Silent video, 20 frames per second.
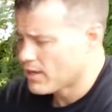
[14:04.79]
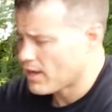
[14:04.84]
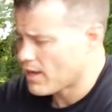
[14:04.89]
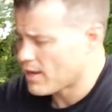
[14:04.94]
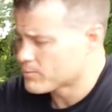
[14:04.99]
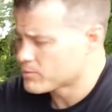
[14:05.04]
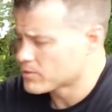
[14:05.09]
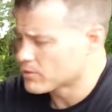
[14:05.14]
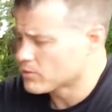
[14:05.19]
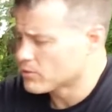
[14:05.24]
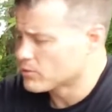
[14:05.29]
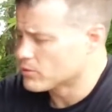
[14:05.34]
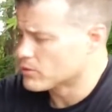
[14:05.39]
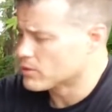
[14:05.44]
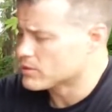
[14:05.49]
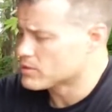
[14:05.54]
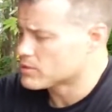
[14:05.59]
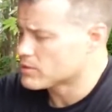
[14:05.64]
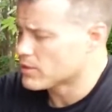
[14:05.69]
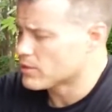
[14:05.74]

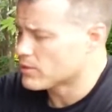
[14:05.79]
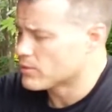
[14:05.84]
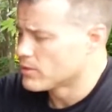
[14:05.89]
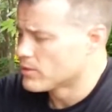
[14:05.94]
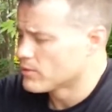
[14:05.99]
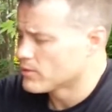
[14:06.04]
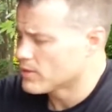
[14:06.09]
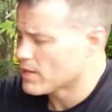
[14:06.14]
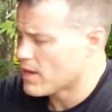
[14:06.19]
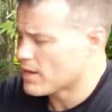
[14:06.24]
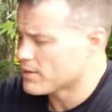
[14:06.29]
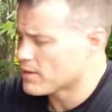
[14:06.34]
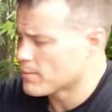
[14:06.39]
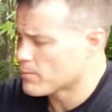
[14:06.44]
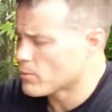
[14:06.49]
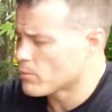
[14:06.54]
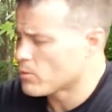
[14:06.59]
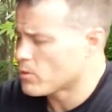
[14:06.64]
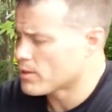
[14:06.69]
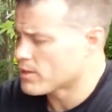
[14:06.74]
Absolutely. So got
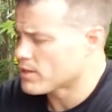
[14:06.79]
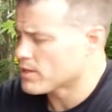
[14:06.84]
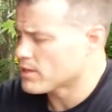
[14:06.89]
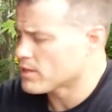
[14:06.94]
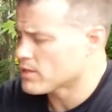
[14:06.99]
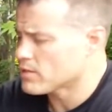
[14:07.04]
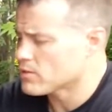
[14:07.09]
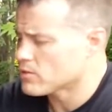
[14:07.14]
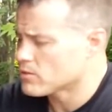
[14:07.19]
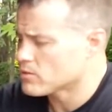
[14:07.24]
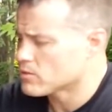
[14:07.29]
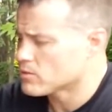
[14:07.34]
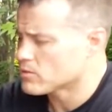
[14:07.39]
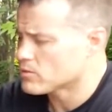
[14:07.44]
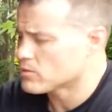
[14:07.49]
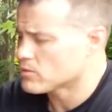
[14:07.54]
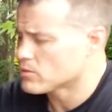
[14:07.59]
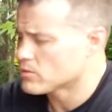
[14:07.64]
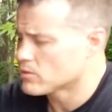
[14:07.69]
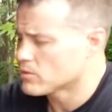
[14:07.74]
number 1 in.
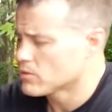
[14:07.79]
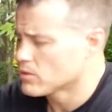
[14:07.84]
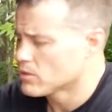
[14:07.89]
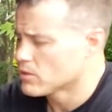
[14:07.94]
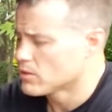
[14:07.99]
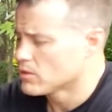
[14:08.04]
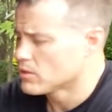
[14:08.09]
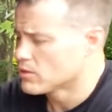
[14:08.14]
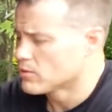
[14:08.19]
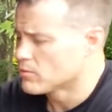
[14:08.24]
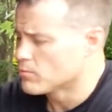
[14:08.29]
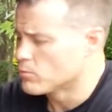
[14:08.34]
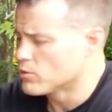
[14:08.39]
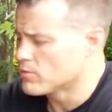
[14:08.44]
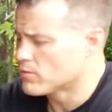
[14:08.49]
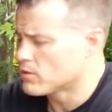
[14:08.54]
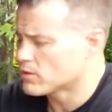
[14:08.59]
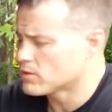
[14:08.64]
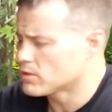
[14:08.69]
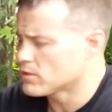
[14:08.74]

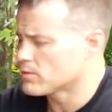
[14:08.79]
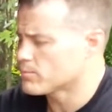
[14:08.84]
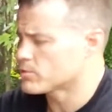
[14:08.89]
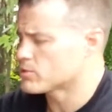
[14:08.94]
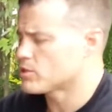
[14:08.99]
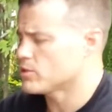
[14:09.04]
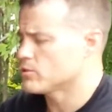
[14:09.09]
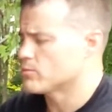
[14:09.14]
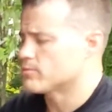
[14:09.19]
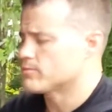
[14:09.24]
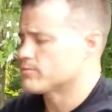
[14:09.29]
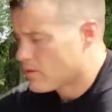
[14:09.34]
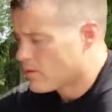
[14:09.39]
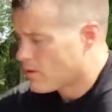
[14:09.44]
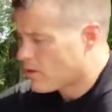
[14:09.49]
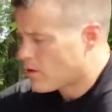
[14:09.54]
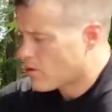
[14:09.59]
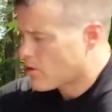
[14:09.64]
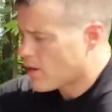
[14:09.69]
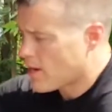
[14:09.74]
Move on to number 2.
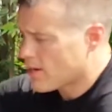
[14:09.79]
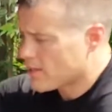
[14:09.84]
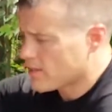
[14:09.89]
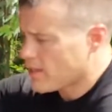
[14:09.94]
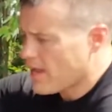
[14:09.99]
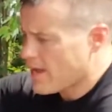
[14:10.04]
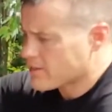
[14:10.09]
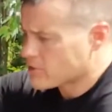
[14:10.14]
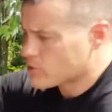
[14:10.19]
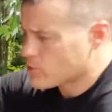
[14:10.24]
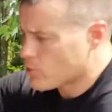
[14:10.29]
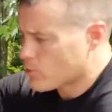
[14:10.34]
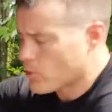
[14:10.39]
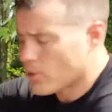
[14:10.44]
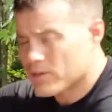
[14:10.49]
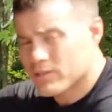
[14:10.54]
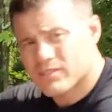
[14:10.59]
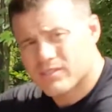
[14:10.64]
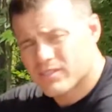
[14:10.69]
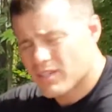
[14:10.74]
All right, last
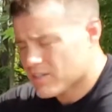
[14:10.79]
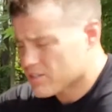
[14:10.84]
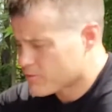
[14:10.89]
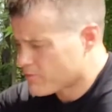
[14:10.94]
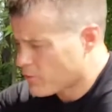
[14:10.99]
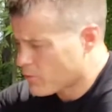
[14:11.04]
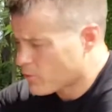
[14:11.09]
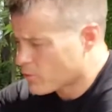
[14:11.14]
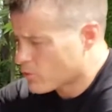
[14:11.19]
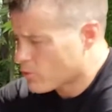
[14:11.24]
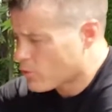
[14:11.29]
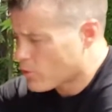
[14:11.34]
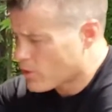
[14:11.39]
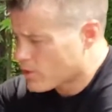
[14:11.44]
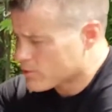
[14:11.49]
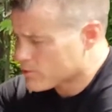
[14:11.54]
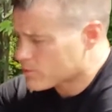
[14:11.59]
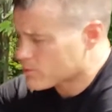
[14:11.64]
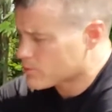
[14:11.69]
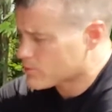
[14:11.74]
quart, 6 full
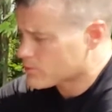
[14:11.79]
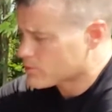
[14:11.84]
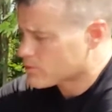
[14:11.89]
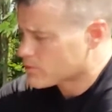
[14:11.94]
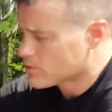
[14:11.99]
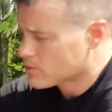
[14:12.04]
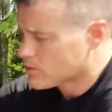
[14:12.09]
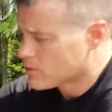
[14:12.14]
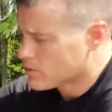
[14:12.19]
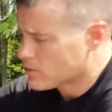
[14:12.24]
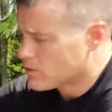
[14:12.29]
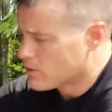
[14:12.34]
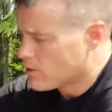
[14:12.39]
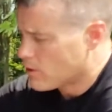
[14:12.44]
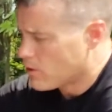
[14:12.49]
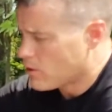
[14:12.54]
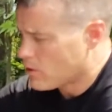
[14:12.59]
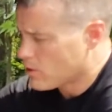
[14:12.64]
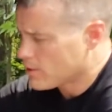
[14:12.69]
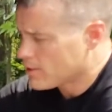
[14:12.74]
quarts.
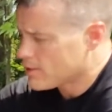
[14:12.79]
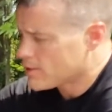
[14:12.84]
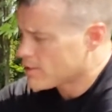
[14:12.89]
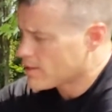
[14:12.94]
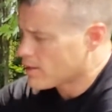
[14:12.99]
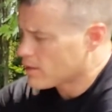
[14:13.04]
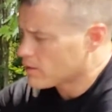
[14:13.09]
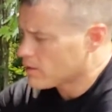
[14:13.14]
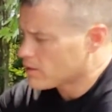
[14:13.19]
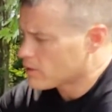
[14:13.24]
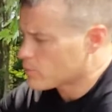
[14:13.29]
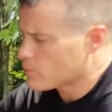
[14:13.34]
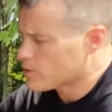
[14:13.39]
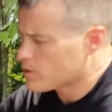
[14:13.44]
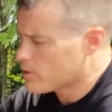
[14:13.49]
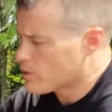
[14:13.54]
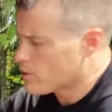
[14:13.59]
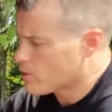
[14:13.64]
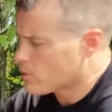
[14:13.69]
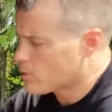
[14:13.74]
All in there, liquid
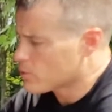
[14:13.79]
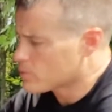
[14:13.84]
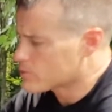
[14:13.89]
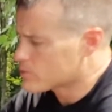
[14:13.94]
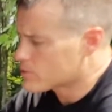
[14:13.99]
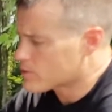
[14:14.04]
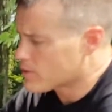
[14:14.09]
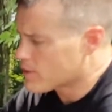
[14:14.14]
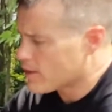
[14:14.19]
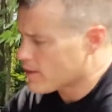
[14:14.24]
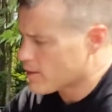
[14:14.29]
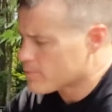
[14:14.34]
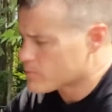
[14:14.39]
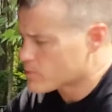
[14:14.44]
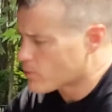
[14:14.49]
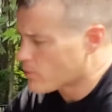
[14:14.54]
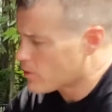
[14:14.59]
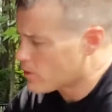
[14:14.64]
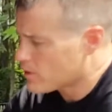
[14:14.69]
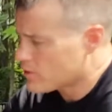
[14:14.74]
gold. So the
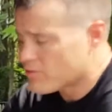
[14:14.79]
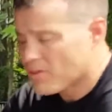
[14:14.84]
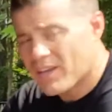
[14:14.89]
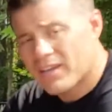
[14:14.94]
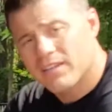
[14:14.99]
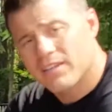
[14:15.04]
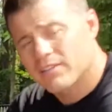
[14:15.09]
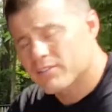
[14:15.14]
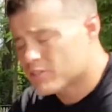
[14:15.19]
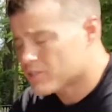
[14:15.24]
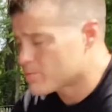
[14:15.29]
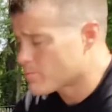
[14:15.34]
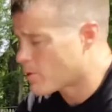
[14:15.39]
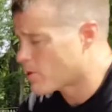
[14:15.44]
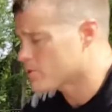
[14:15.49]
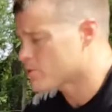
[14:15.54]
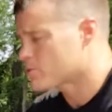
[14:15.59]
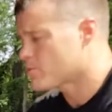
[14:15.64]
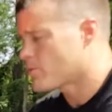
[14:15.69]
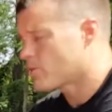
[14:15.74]
AMSOIL Advantage.
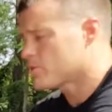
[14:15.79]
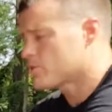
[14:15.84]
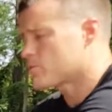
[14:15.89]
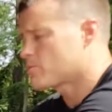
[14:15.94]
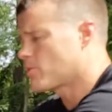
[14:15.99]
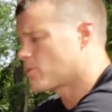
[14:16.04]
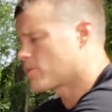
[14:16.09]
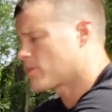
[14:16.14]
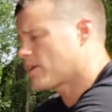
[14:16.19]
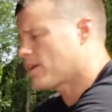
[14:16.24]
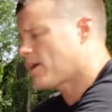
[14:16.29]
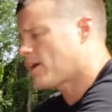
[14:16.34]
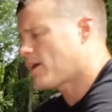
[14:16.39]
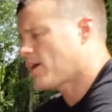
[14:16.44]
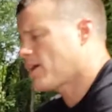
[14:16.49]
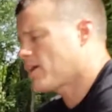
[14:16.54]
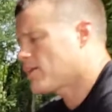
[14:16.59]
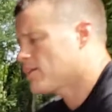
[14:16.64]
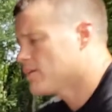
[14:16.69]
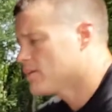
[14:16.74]
Smart, smart, smart
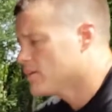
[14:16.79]
guy.